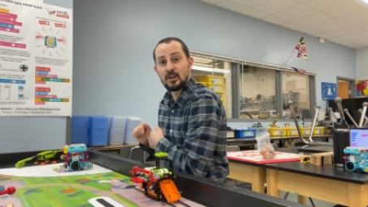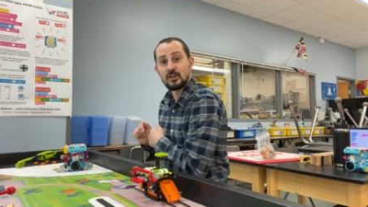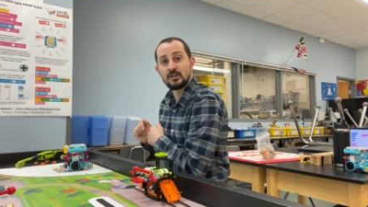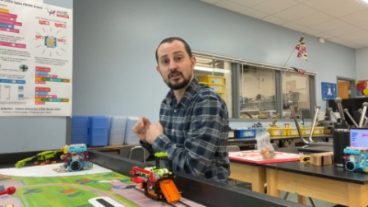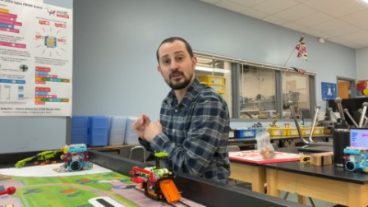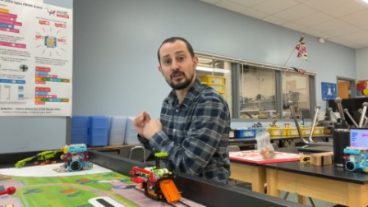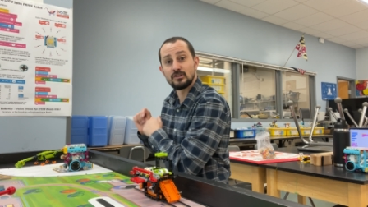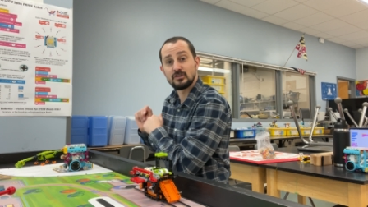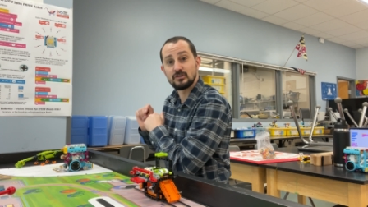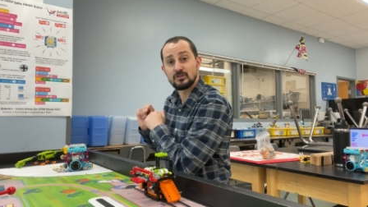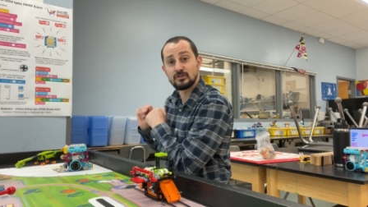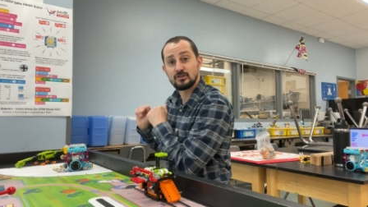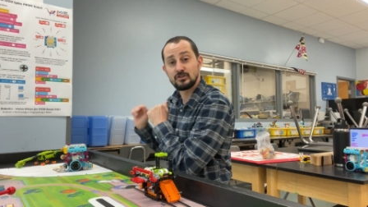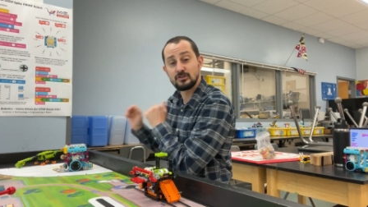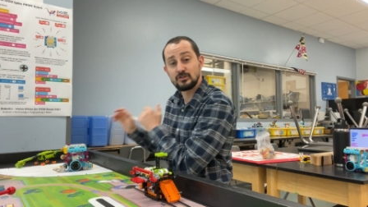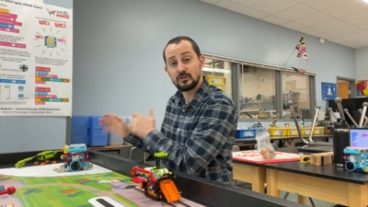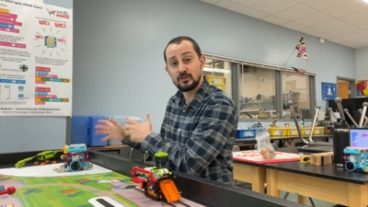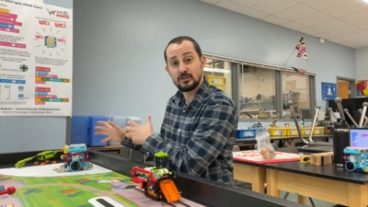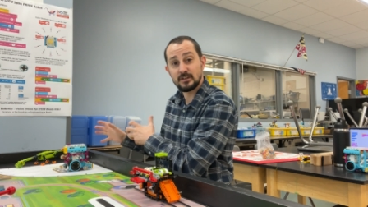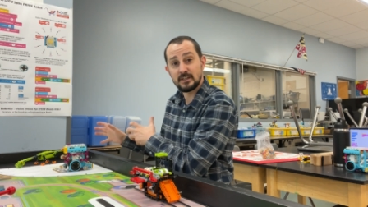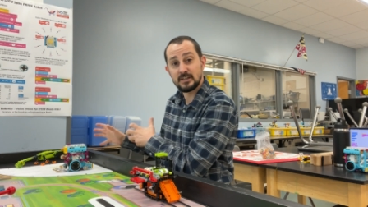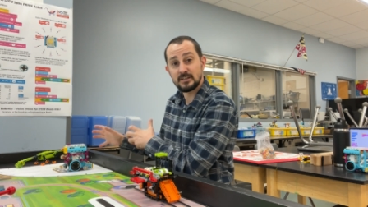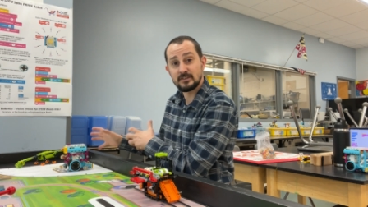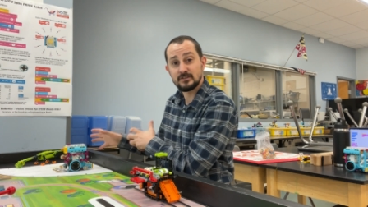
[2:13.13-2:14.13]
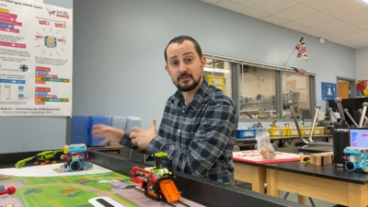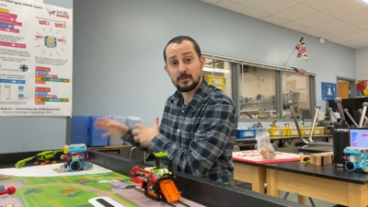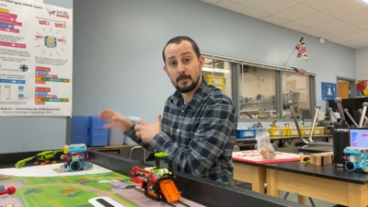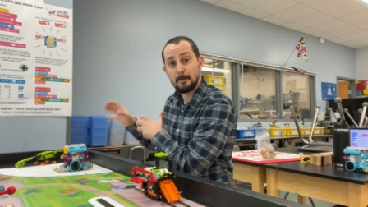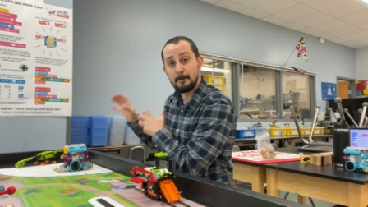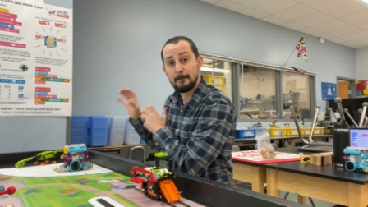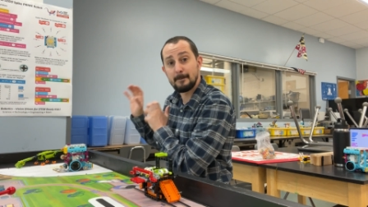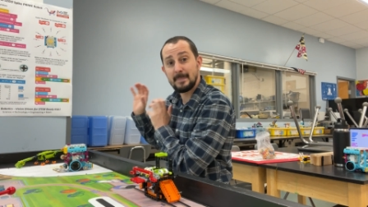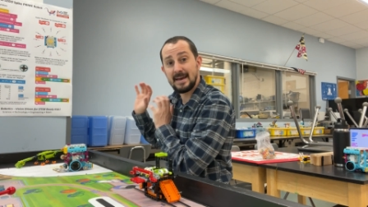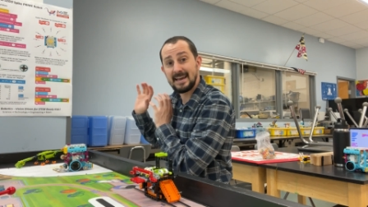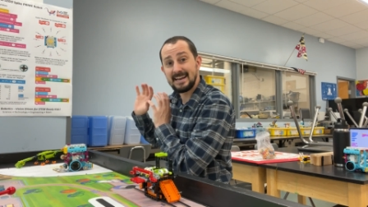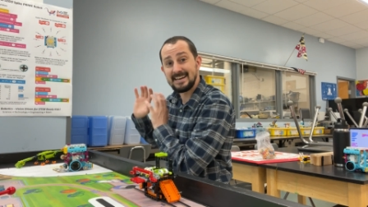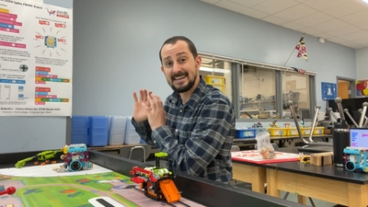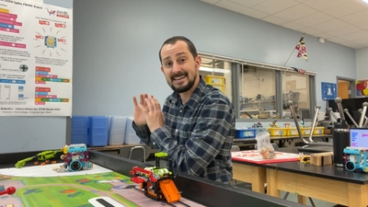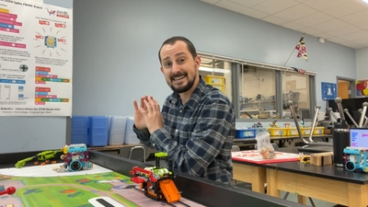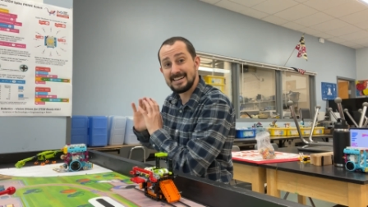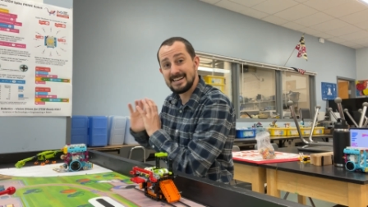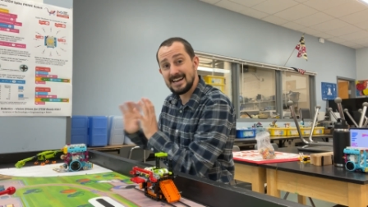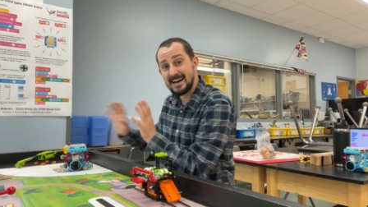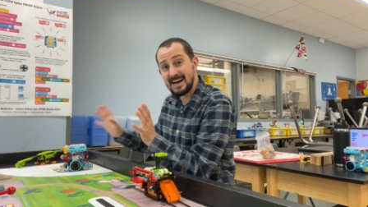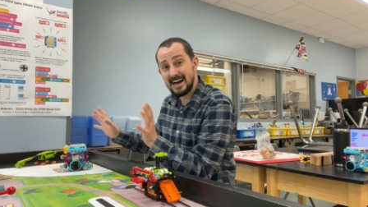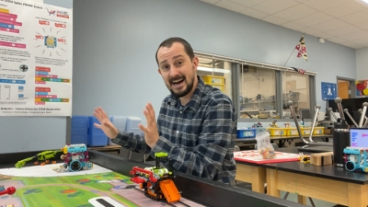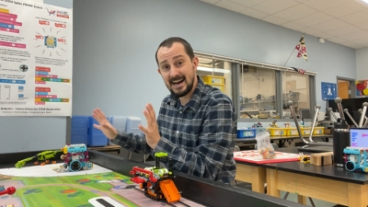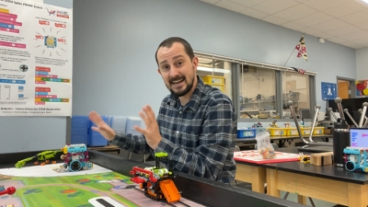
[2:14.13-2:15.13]
the students may
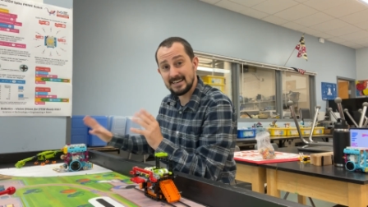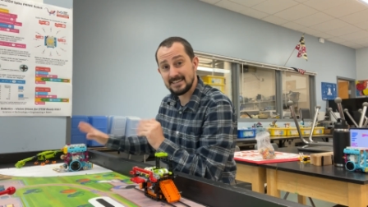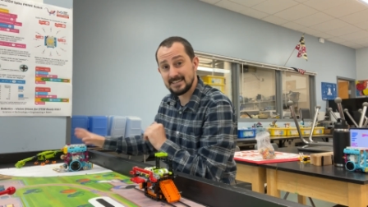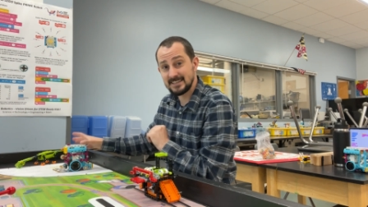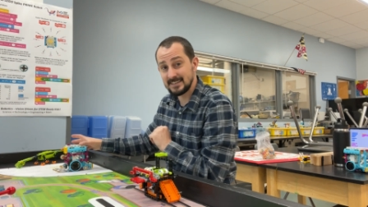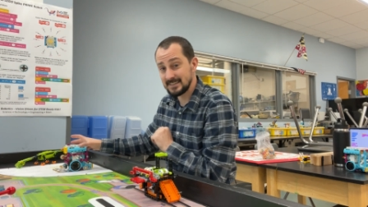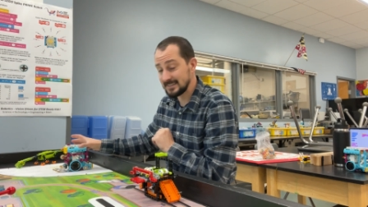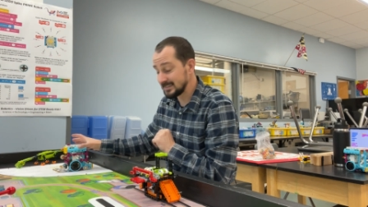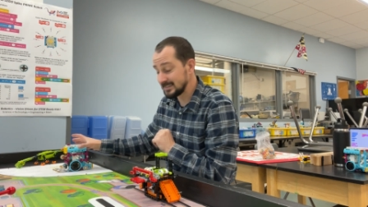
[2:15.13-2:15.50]
not